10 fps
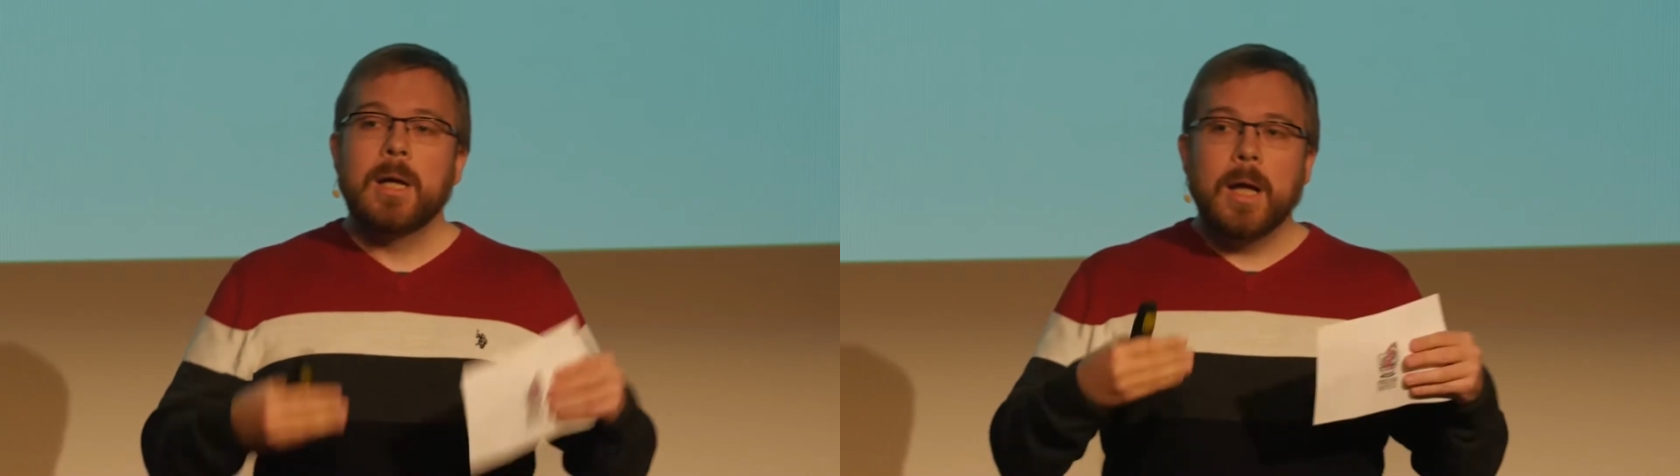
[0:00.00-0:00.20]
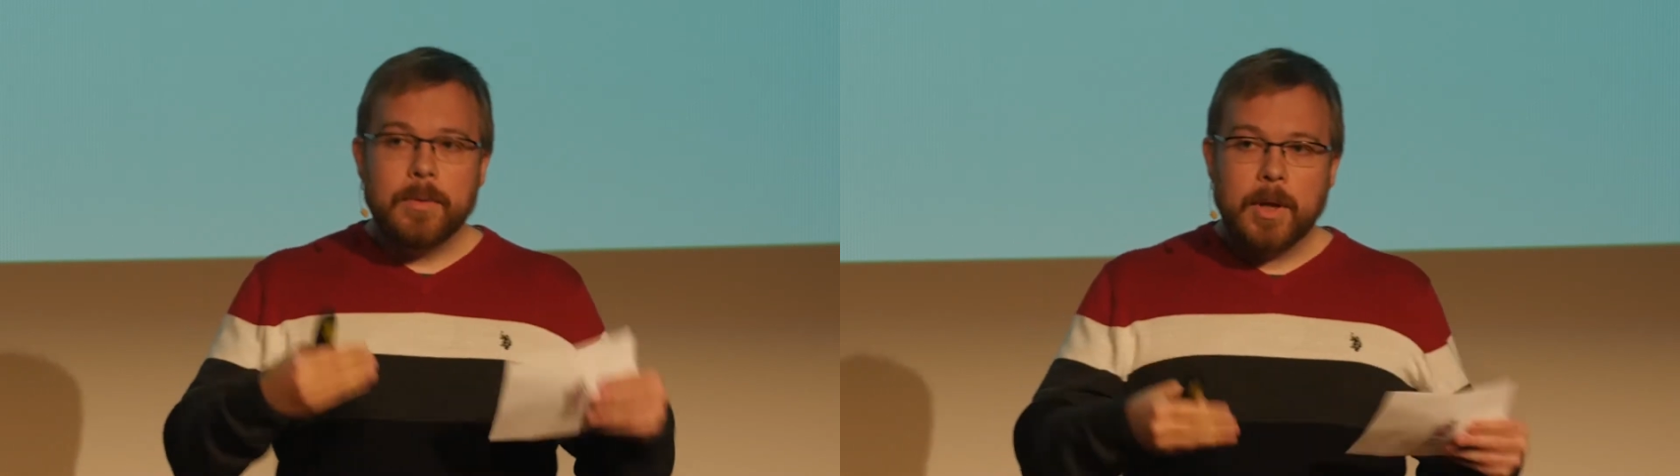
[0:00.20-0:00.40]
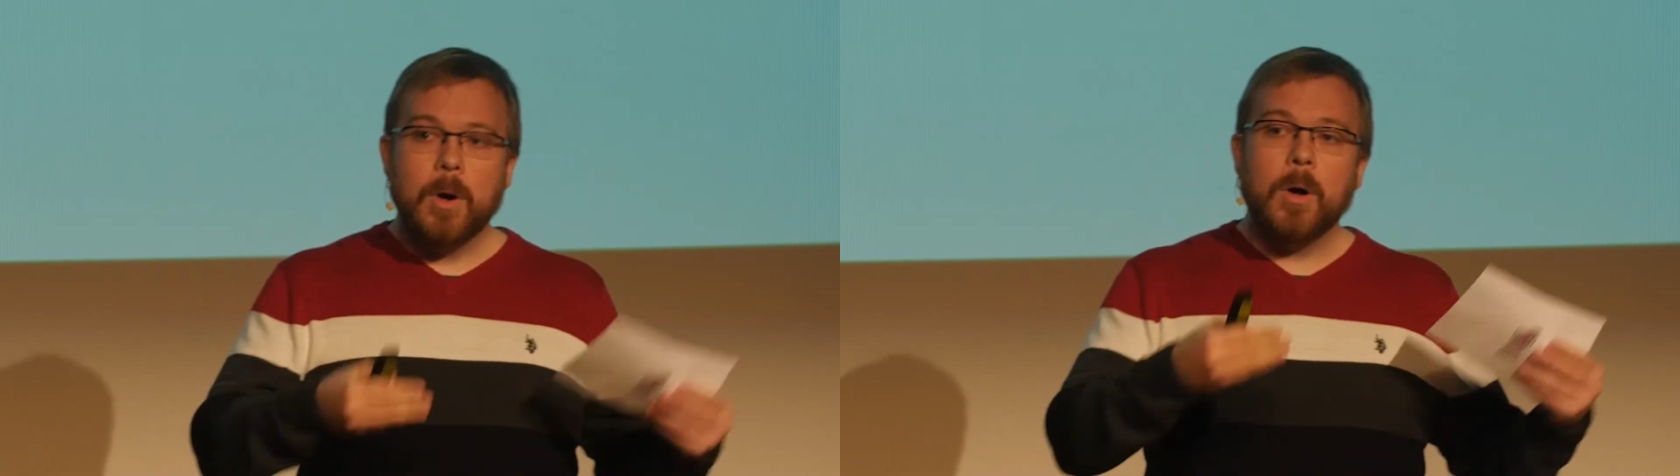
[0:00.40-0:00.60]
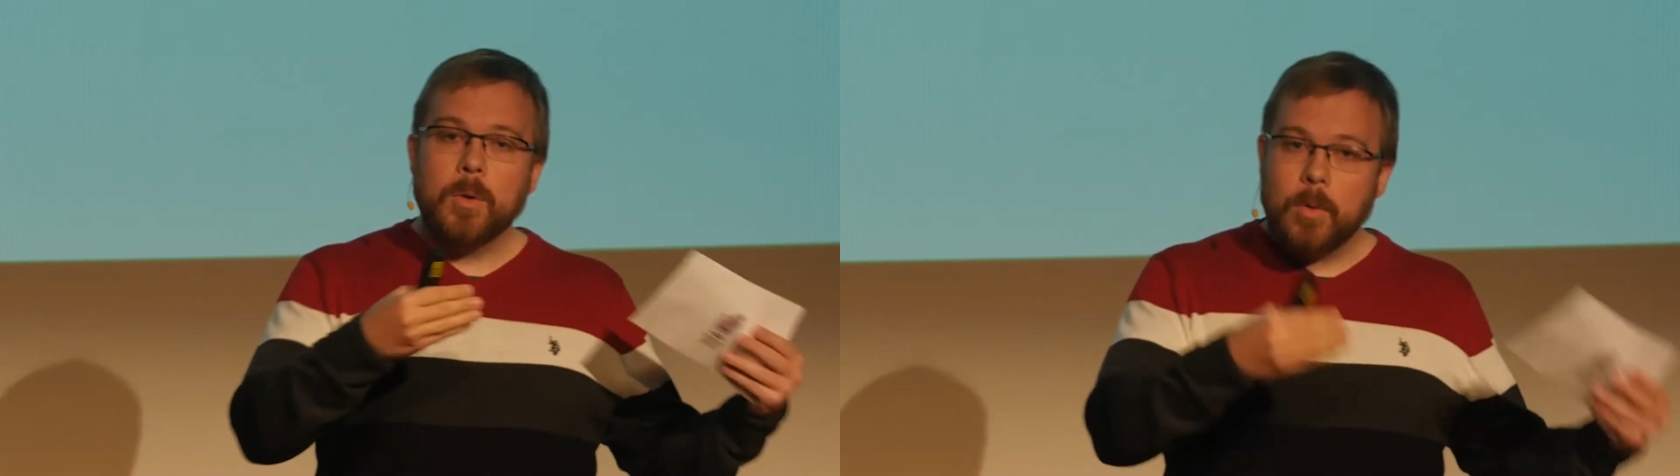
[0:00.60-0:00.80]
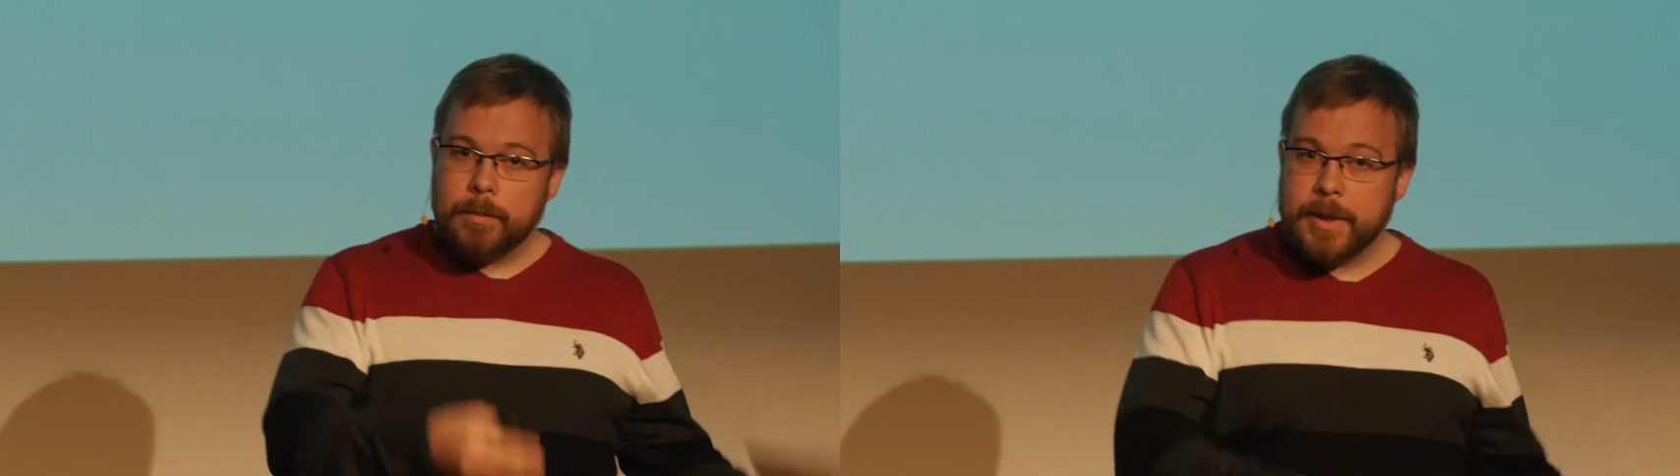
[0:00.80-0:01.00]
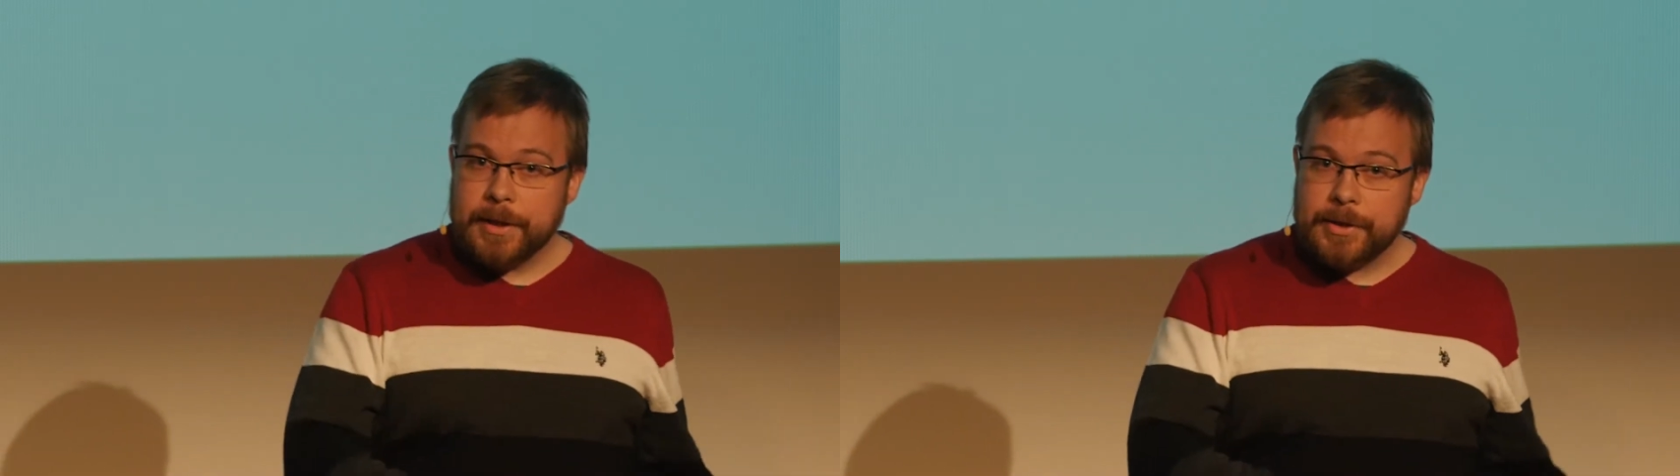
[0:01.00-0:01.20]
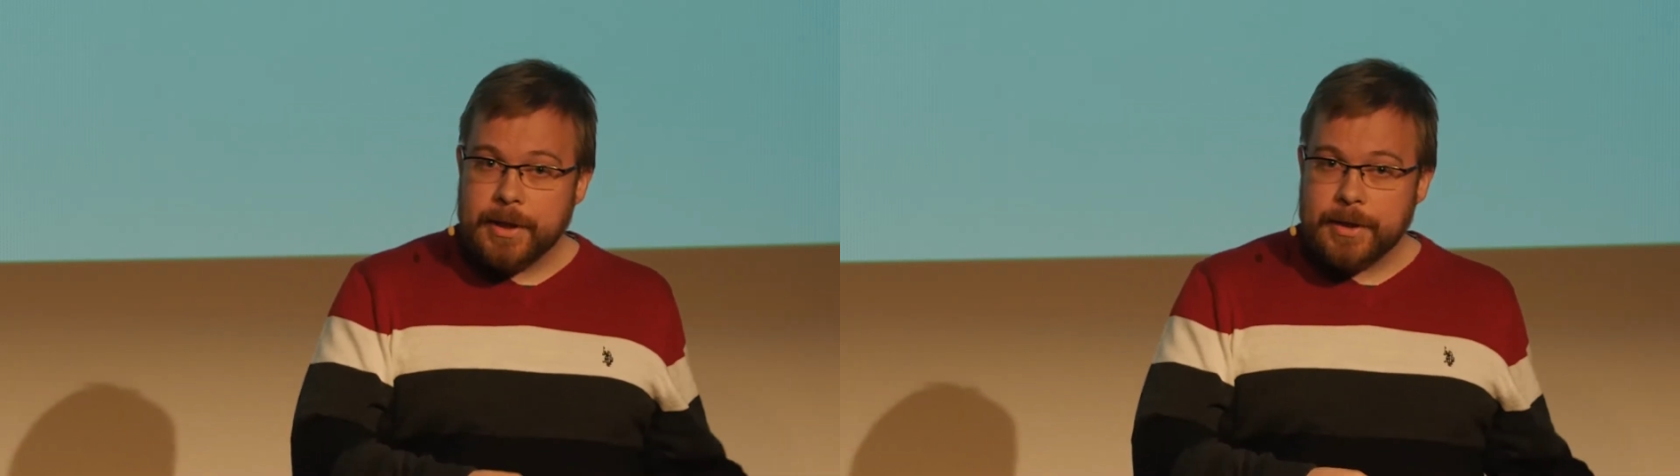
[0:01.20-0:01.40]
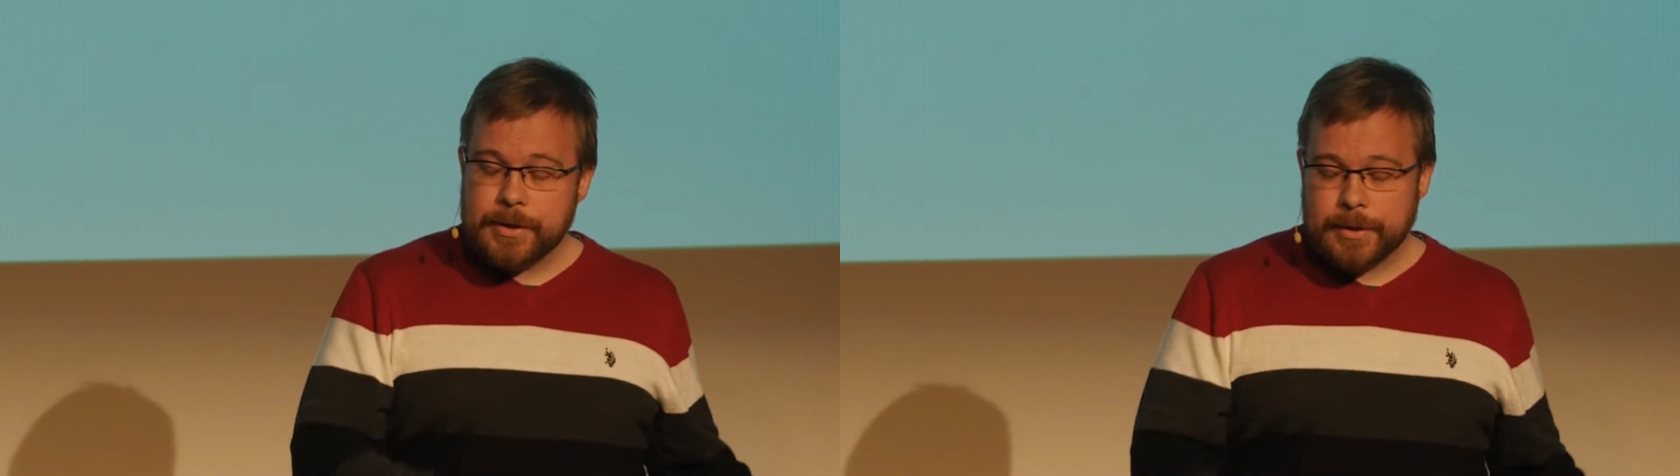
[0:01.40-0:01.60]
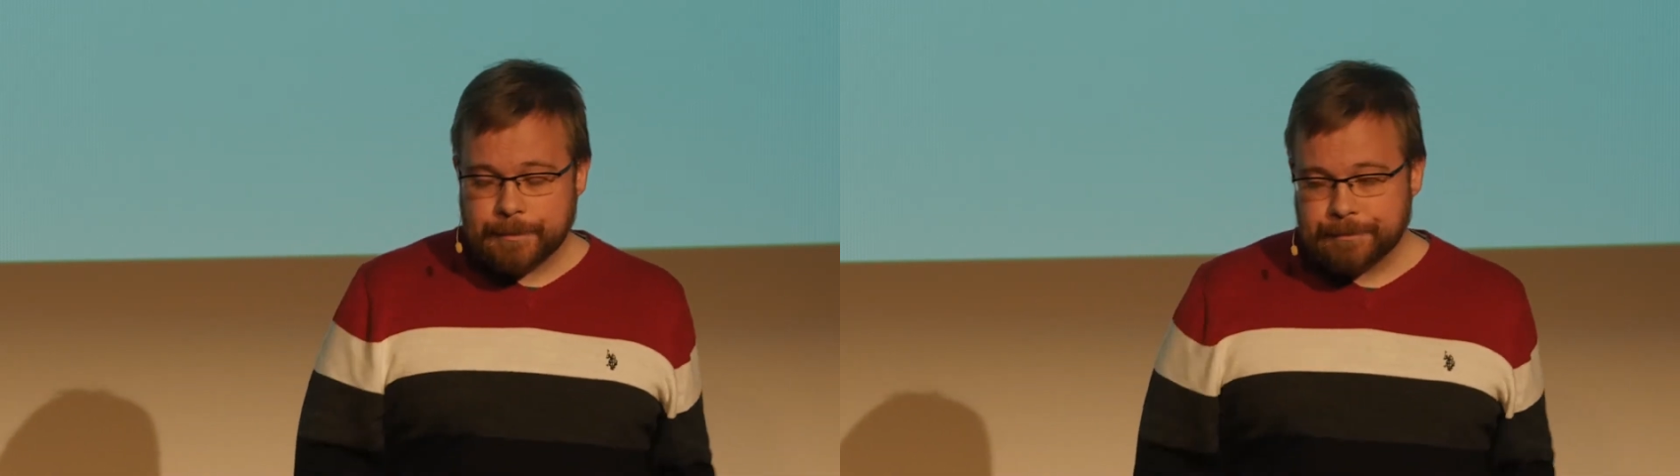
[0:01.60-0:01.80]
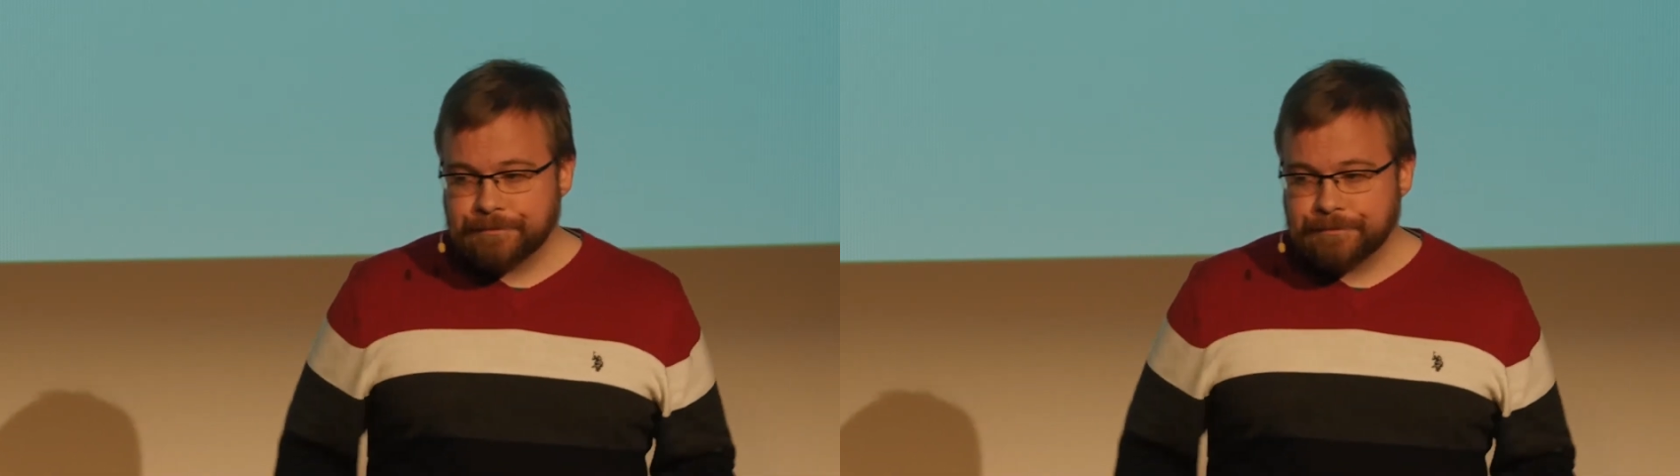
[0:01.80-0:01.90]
and they all own PCs.